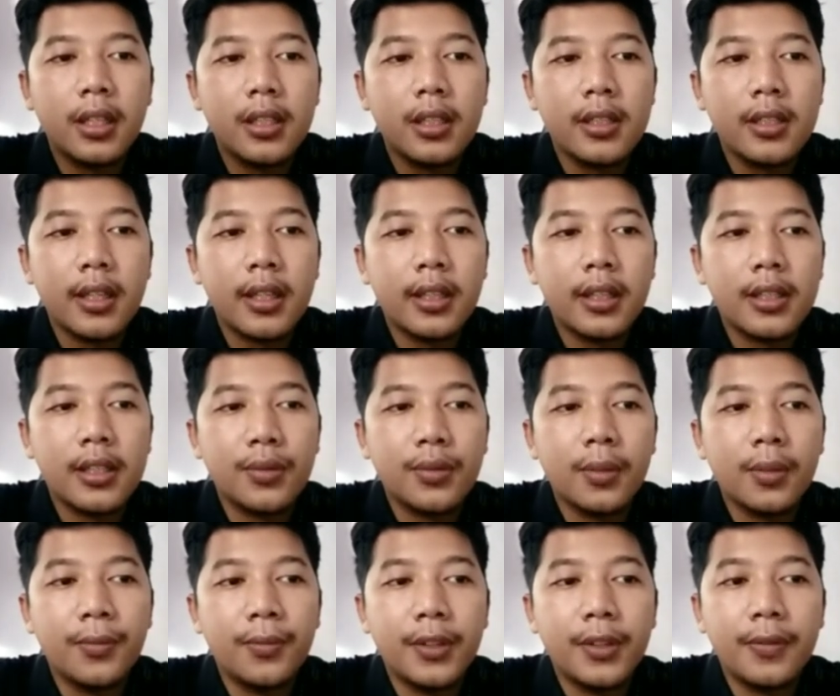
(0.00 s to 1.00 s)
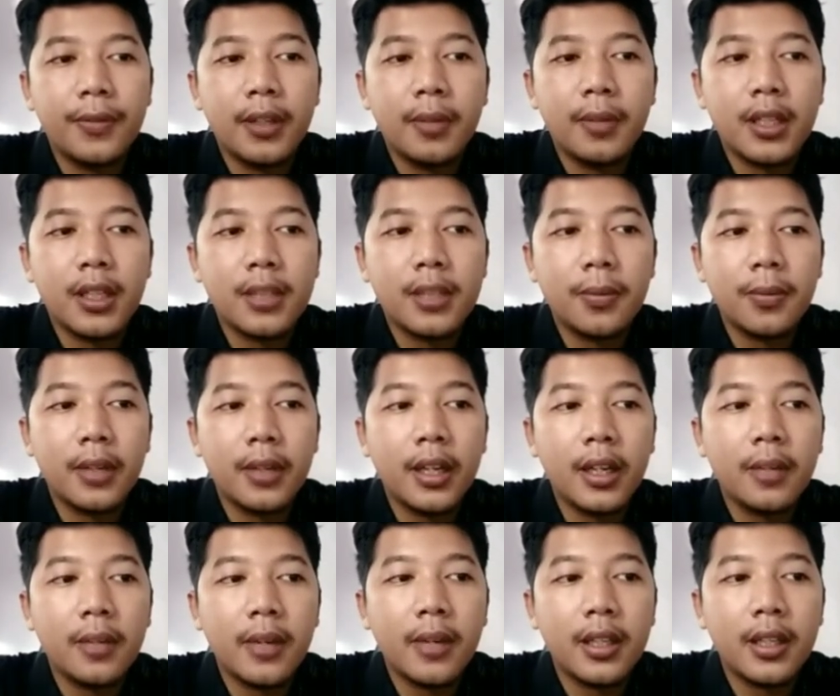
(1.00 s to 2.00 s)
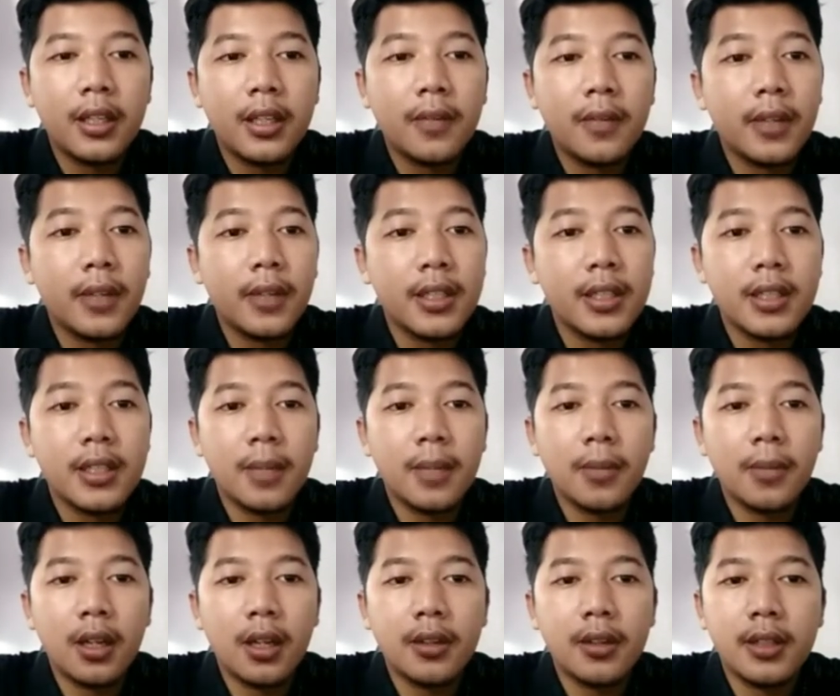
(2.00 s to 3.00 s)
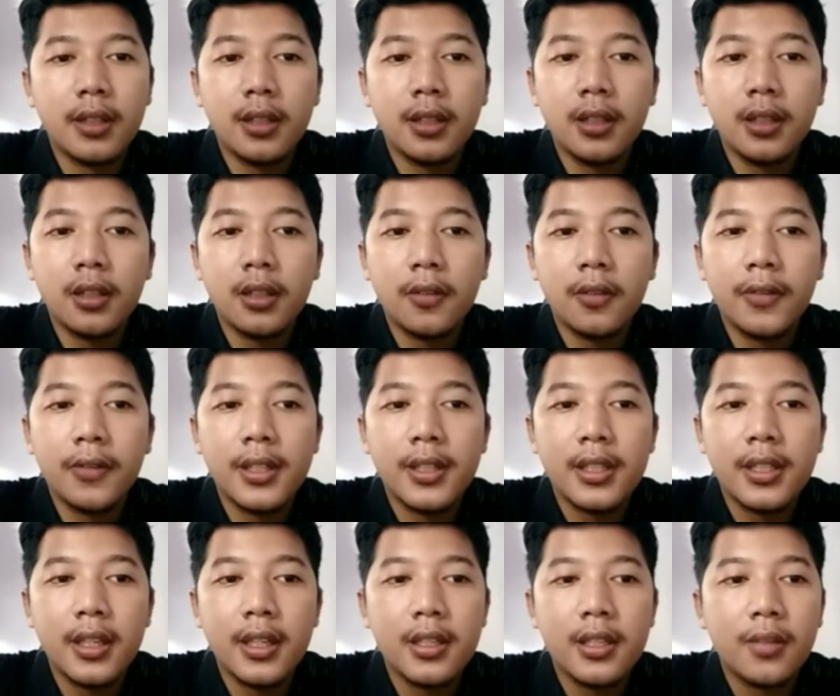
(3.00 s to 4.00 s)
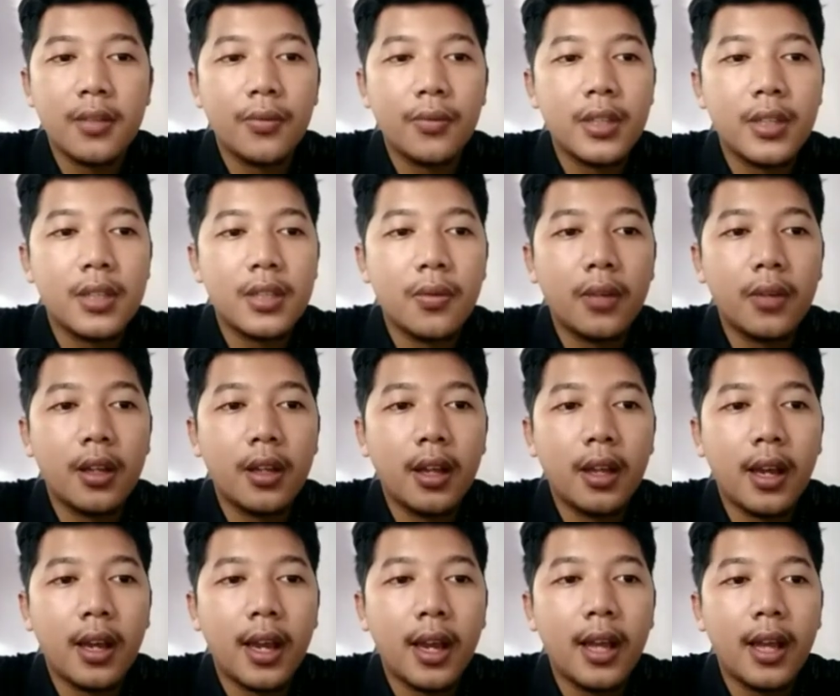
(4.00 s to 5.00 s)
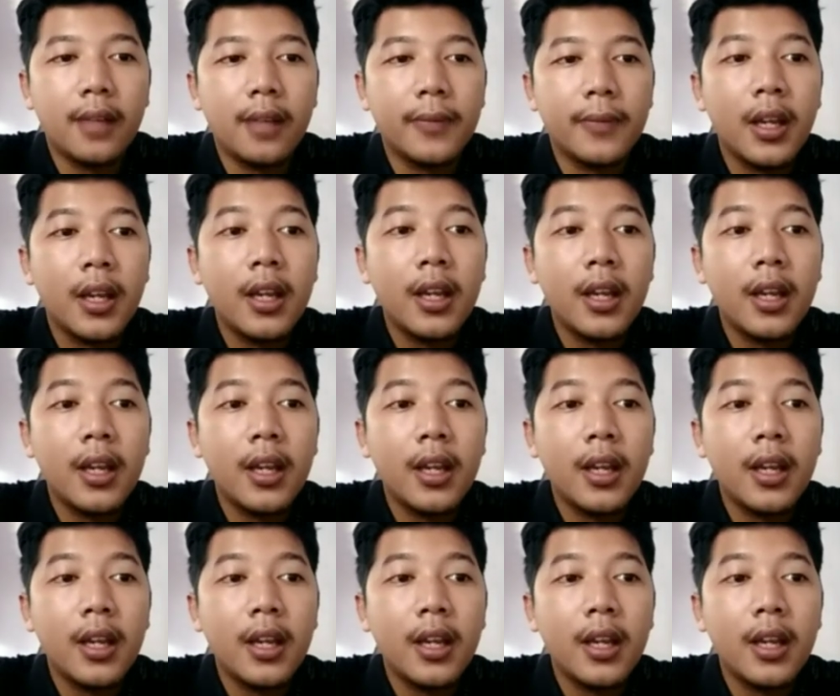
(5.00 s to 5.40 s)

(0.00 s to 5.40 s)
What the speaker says: settings will briefly be explained by giving a sample authentic conversation which will help